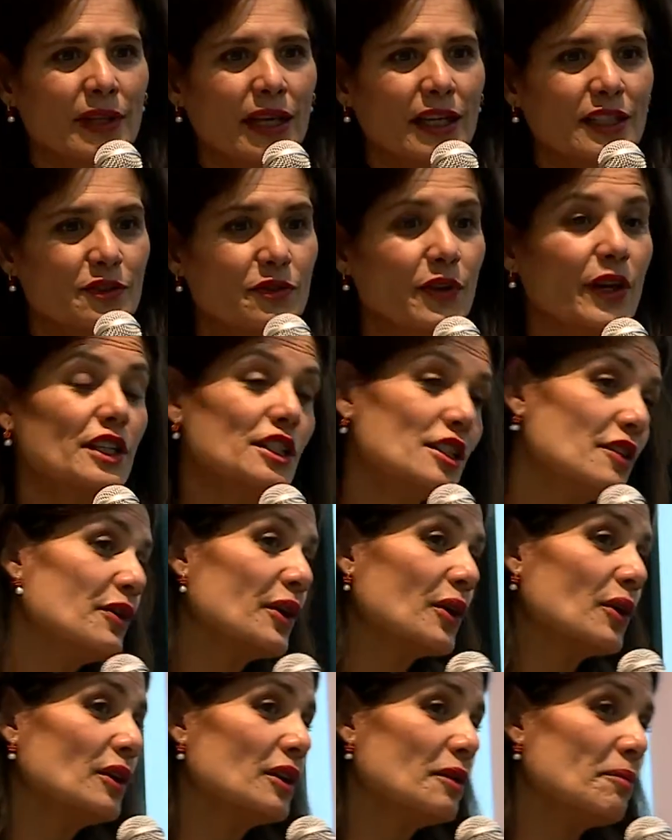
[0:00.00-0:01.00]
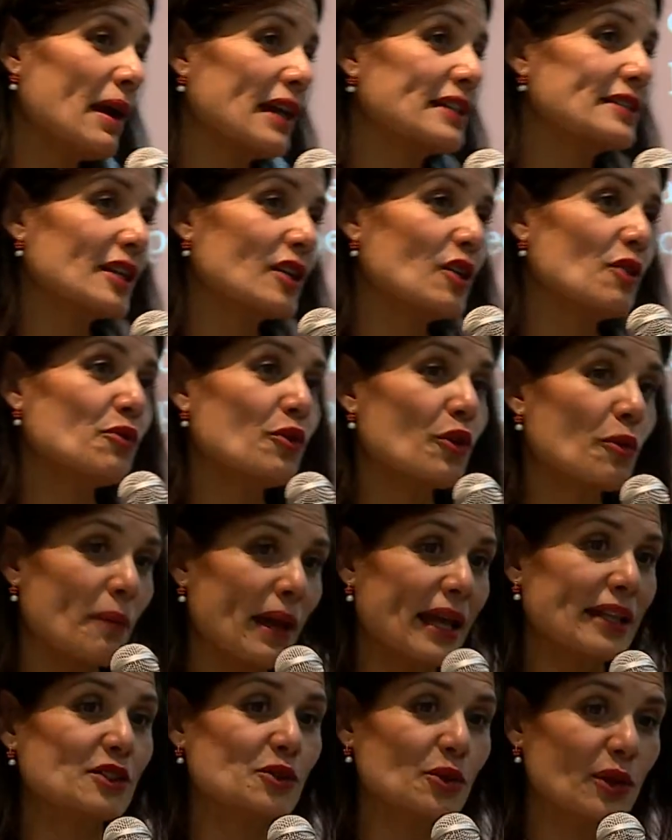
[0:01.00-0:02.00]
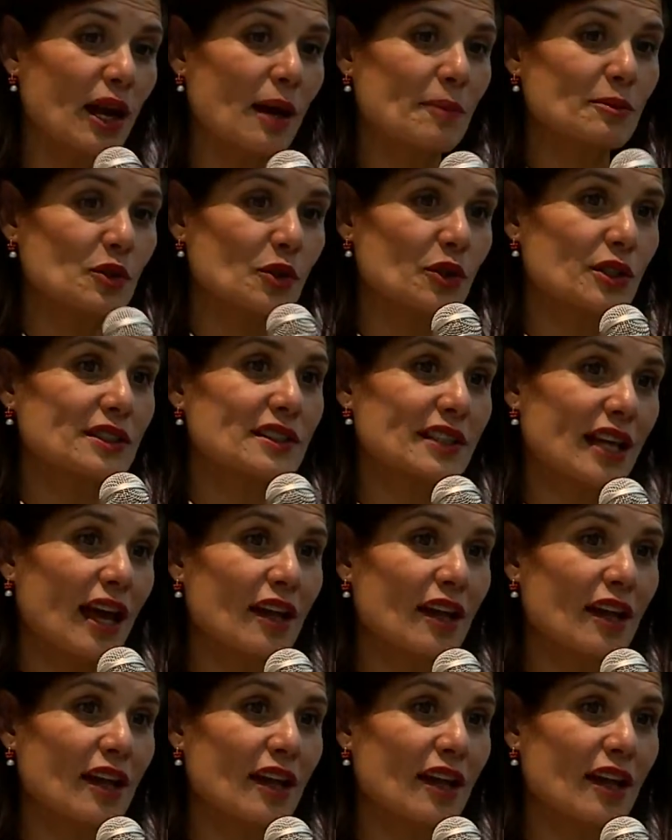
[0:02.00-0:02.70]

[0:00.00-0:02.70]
It's very difficult in Mexico for men to come to this